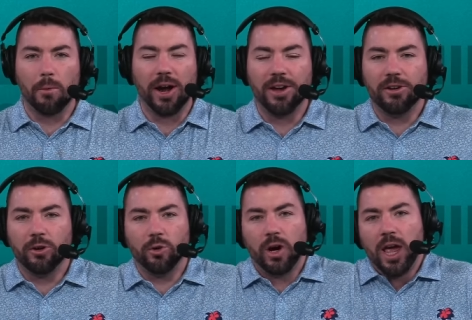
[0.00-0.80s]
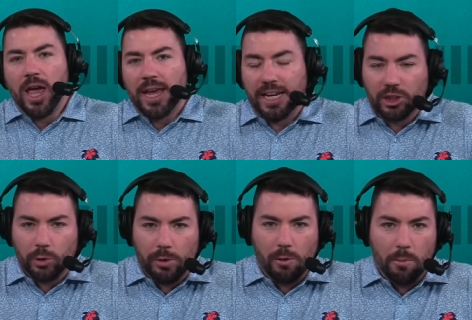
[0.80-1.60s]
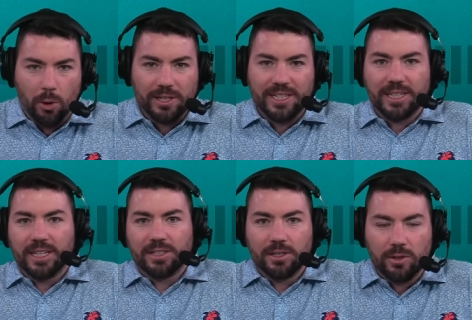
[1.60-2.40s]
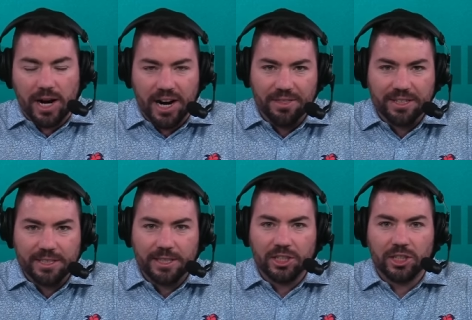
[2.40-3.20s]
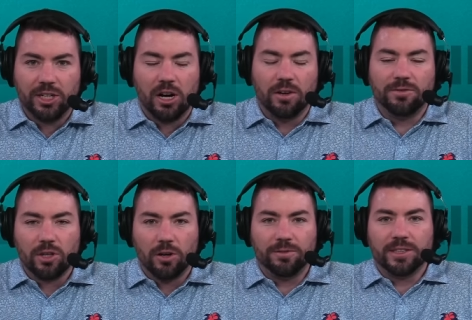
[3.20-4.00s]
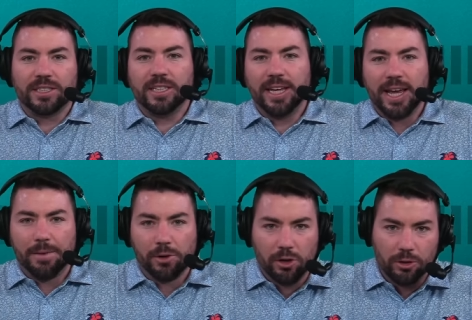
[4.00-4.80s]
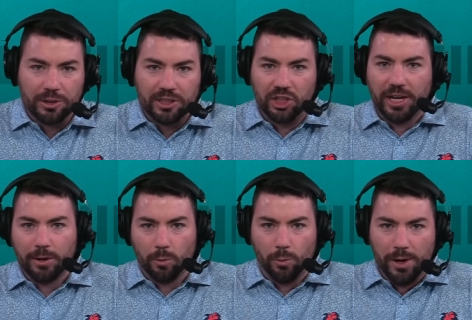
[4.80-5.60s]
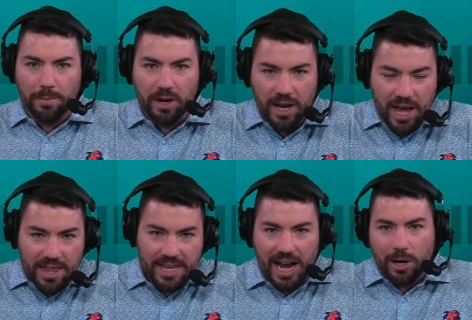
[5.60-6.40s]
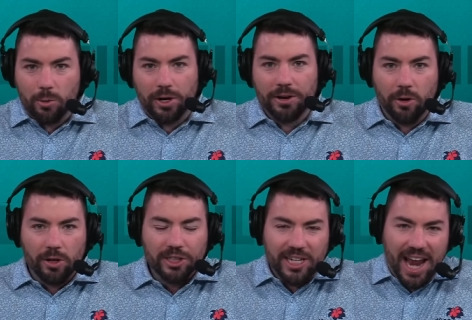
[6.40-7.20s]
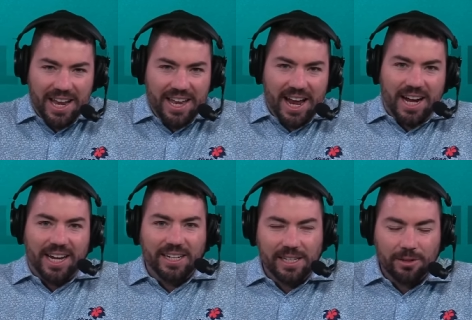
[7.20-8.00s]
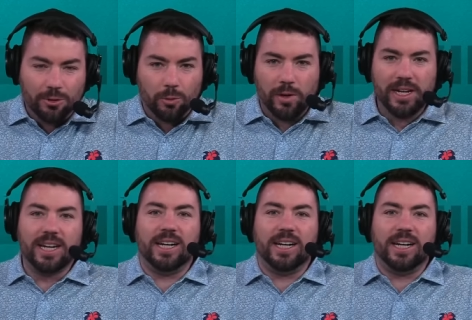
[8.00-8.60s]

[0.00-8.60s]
brand new injury report to get to on this edition of Dolphins Today. I'm your host, Jake Riepma. The Aqua and Orange at 9 and 3